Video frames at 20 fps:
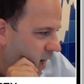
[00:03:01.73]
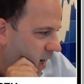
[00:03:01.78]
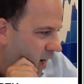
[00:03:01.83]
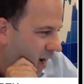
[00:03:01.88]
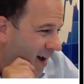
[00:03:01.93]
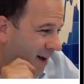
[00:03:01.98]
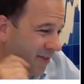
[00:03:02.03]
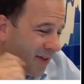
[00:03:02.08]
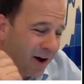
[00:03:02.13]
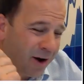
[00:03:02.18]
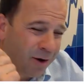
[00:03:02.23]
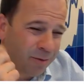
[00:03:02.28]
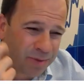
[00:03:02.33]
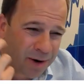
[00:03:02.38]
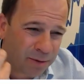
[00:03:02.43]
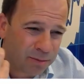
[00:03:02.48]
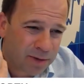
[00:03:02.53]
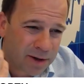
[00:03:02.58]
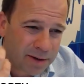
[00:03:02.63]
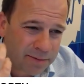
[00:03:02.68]
and that will
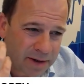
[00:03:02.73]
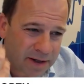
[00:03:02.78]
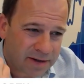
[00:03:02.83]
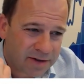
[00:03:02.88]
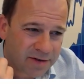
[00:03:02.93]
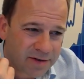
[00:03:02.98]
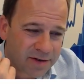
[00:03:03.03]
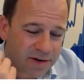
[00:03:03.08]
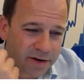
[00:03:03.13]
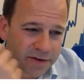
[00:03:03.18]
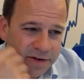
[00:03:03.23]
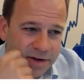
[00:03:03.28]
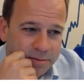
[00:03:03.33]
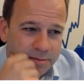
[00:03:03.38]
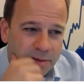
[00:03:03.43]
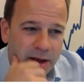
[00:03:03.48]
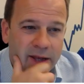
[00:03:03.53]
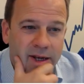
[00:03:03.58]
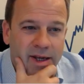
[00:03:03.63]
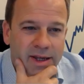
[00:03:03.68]
probably be discussing
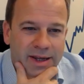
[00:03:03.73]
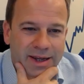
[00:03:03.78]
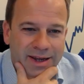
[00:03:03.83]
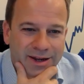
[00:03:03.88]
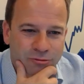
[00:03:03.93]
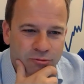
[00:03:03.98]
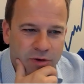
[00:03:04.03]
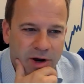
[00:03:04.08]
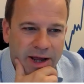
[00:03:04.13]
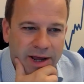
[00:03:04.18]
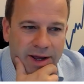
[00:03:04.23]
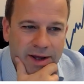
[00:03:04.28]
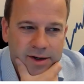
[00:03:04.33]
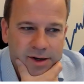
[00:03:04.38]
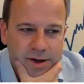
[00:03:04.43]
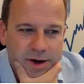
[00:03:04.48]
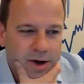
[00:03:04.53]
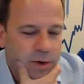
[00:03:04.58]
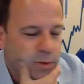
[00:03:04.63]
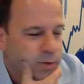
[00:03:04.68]
mainly
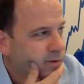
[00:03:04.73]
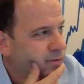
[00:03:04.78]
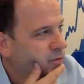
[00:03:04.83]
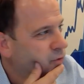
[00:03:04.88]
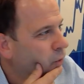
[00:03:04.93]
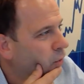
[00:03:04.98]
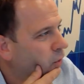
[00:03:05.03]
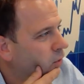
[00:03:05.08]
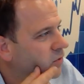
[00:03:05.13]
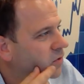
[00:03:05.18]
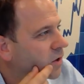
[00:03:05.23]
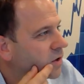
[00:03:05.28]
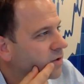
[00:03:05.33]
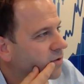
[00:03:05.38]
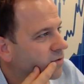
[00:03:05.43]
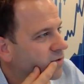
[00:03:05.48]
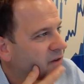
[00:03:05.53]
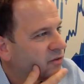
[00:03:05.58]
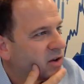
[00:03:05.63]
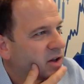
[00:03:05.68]
Iran, I would have thought. So
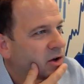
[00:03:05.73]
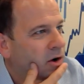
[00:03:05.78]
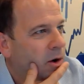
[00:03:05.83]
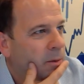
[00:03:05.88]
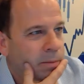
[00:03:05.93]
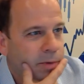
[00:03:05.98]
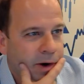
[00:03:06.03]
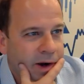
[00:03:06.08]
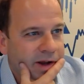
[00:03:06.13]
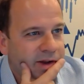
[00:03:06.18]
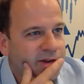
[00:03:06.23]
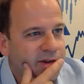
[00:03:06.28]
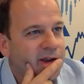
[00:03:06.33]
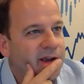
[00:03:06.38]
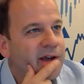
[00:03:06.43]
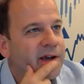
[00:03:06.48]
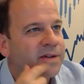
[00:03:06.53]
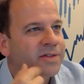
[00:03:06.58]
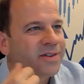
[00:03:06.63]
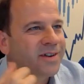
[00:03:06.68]
you've definitely got
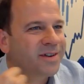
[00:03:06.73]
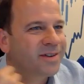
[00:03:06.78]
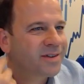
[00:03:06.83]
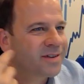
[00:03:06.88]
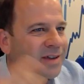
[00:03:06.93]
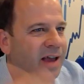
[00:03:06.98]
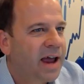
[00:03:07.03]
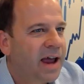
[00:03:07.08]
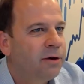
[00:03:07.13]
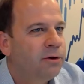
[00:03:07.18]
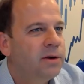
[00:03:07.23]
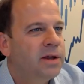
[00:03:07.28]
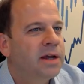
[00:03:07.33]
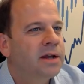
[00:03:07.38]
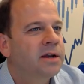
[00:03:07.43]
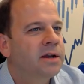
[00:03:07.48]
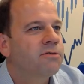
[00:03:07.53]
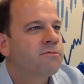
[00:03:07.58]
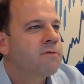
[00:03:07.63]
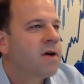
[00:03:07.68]
Brexit and the Saudi
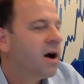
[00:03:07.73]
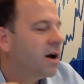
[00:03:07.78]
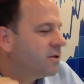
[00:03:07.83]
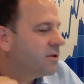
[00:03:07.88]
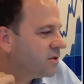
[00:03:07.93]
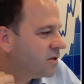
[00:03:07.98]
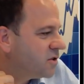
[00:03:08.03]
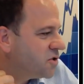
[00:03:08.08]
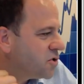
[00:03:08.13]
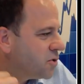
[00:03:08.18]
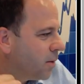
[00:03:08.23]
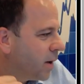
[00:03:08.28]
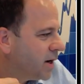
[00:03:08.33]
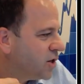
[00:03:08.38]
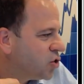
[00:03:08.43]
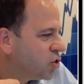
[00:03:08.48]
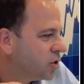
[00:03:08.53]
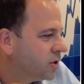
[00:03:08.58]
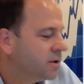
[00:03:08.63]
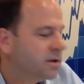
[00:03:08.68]
and Iran
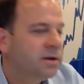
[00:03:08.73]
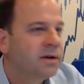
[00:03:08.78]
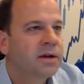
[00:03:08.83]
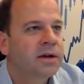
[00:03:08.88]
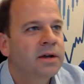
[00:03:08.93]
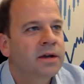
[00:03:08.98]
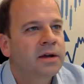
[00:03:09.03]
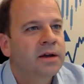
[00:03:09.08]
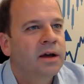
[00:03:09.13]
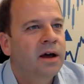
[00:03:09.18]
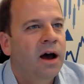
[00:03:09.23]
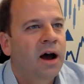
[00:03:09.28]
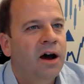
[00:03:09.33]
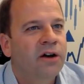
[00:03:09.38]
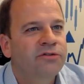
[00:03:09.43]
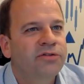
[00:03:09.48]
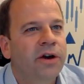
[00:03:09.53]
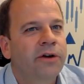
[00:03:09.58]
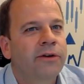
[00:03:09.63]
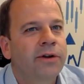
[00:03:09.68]
situation.
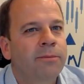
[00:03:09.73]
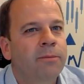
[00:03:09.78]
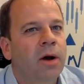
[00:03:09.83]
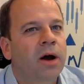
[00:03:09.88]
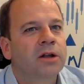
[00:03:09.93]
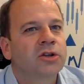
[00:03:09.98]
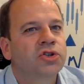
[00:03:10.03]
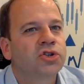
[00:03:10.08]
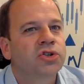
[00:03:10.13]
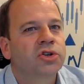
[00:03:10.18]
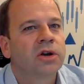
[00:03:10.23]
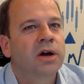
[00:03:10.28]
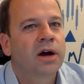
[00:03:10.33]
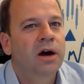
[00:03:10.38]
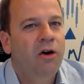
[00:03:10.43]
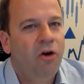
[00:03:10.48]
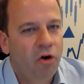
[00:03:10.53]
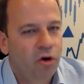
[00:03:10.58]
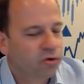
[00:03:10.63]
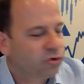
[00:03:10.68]
Uh, very much
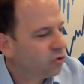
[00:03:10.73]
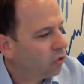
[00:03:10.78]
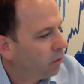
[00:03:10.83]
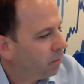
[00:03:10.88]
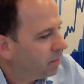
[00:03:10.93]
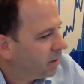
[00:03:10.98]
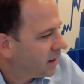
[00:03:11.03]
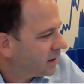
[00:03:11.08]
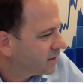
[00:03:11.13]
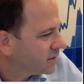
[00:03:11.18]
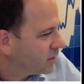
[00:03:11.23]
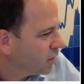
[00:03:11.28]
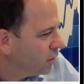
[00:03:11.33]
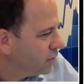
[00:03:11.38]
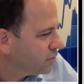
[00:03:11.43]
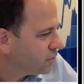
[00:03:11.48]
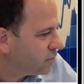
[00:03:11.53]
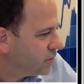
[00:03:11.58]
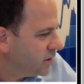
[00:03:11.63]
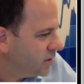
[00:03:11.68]
uh, hot topics
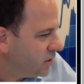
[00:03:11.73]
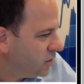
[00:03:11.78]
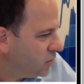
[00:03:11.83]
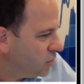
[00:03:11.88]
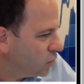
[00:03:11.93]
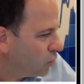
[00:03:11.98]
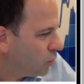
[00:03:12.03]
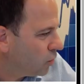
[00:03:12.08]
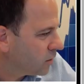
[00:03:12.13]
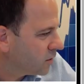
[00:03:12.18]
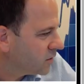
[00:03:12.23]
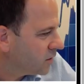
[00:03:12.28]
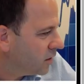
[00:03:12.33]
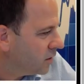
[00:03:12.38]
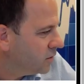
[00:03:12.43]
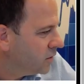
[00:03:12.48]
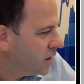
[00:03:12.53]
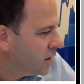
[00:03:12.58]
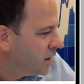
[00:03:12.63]
over in New York. So